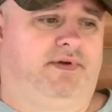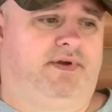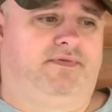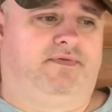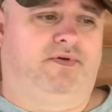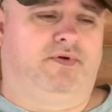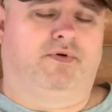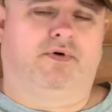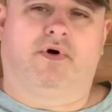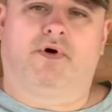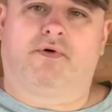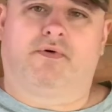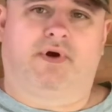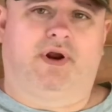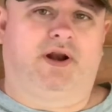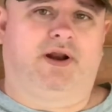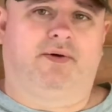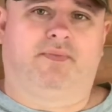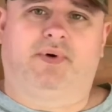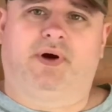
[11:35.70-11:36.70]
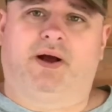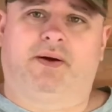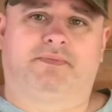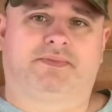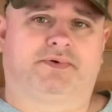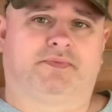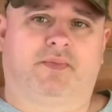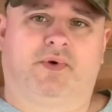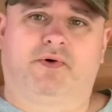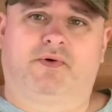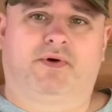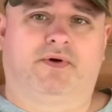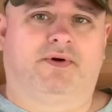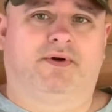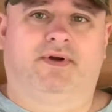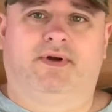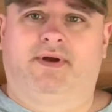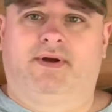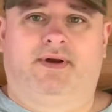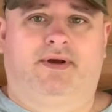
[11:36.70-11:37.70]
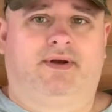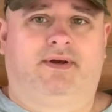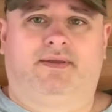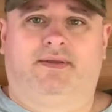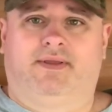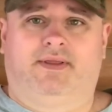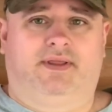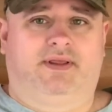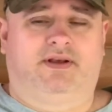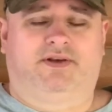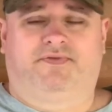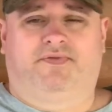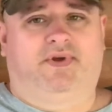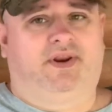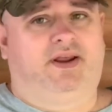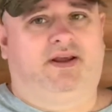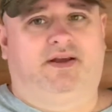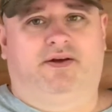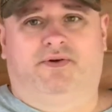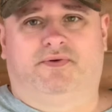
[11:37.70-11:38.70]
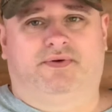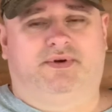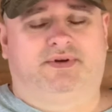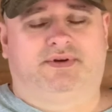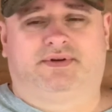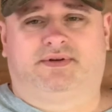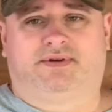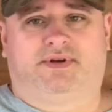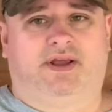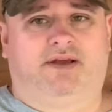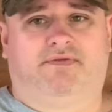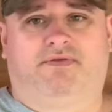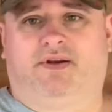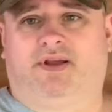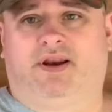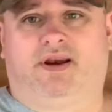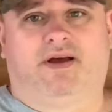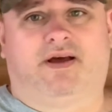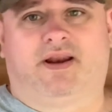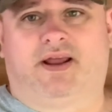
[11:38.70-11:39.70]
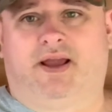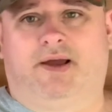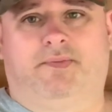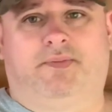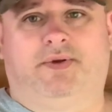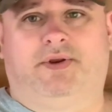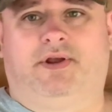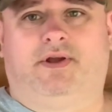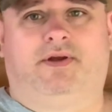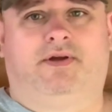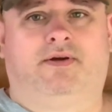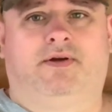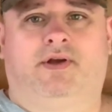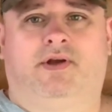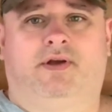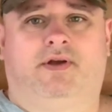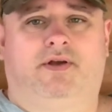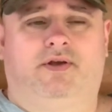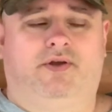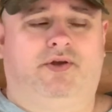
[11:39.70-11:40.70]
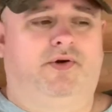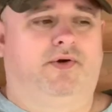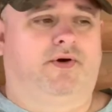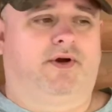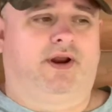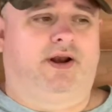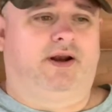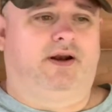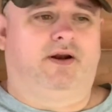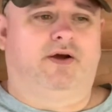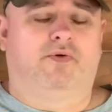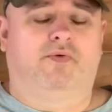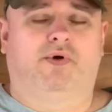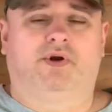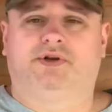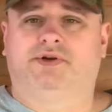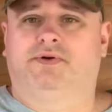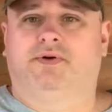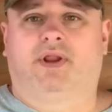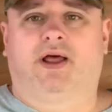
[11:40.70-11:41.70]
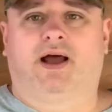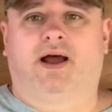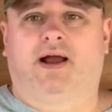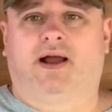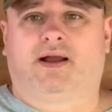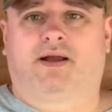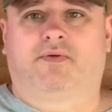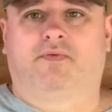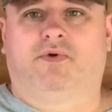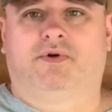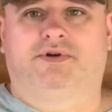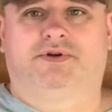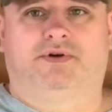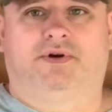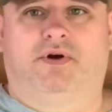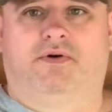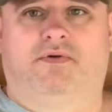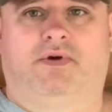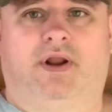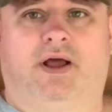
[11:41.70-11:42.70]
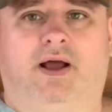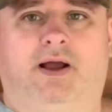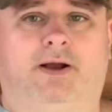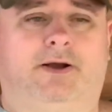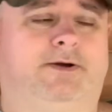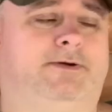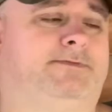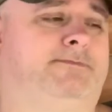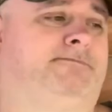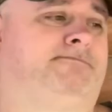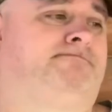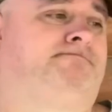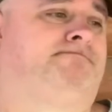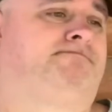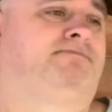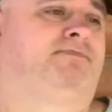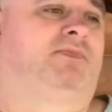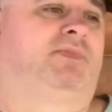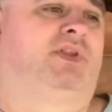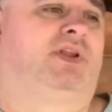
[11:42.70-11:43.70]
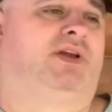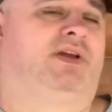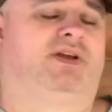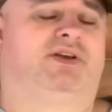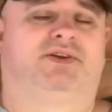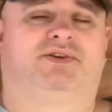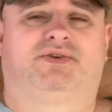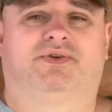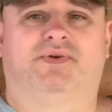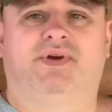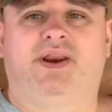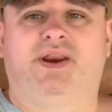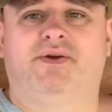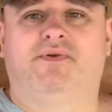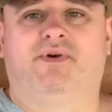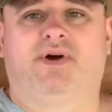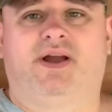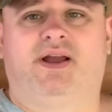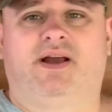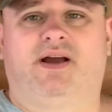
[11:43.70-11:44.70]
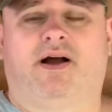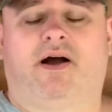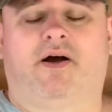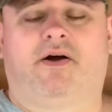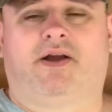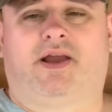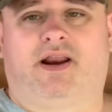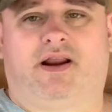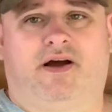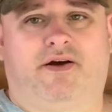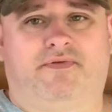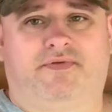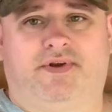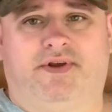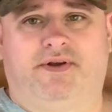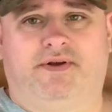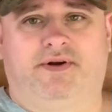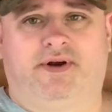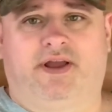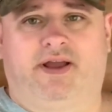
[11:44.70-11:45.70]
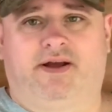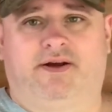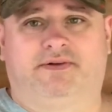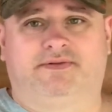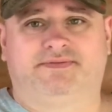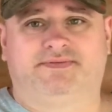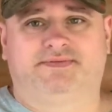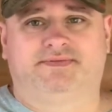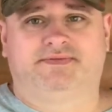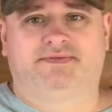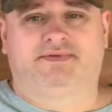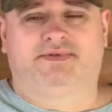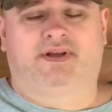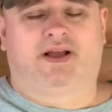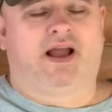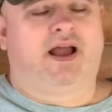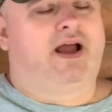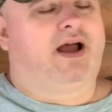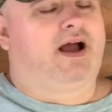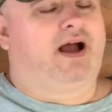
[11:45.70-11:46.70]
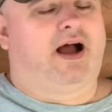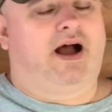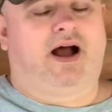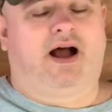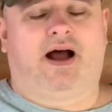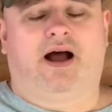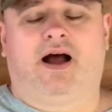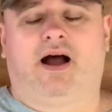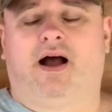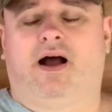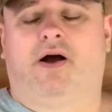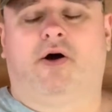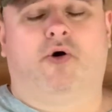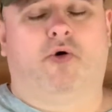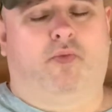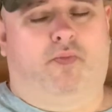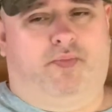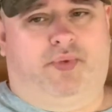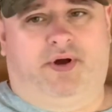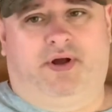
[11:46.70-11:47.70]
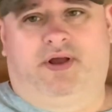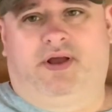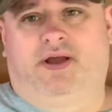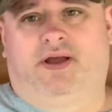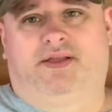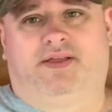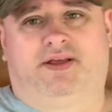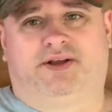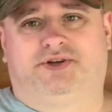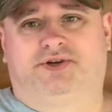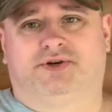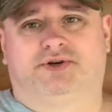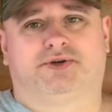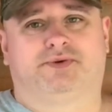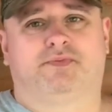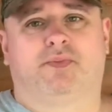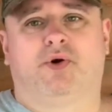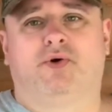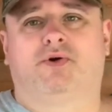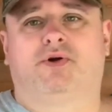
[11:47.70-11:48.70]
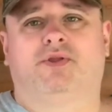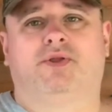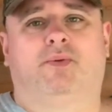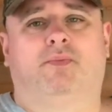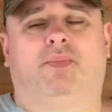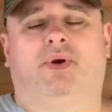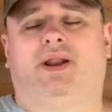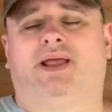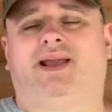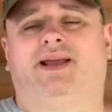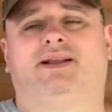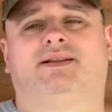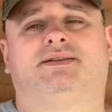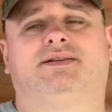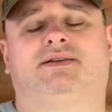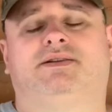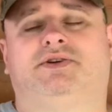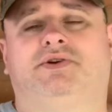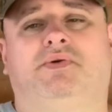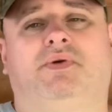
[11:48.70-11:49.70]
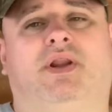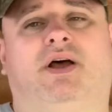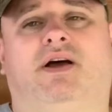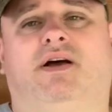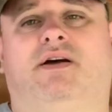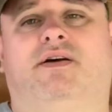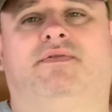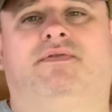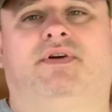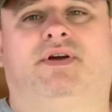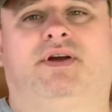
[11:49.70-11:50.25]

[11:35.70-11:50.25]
you're already a pop smoker, then this video is definitely not helping you. You already know what you like, what you don't like. So anyway, I'll get off of here now. I hope that you're smoking the blends that you love